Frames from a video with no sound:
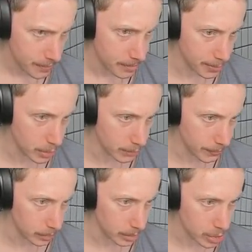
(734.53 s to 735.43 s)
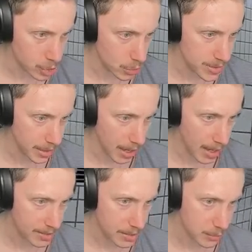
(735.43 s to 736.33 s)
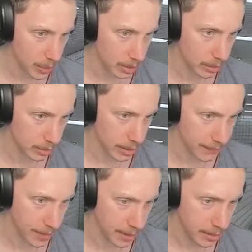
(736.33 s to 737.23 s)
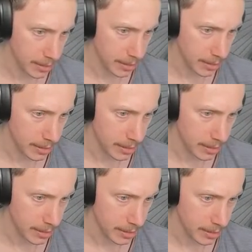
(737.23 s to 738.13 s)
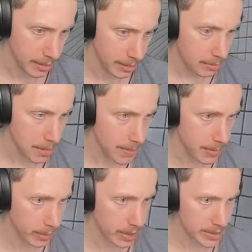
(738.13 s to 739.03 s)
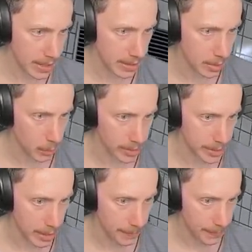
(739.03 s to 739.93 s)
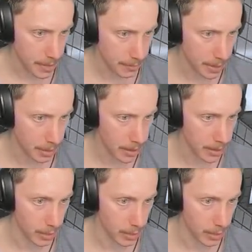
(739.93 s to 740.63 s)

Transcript: Beautiful, juicy ass as well. Love that. Maybe we'll get to eat it one day, but I don't know.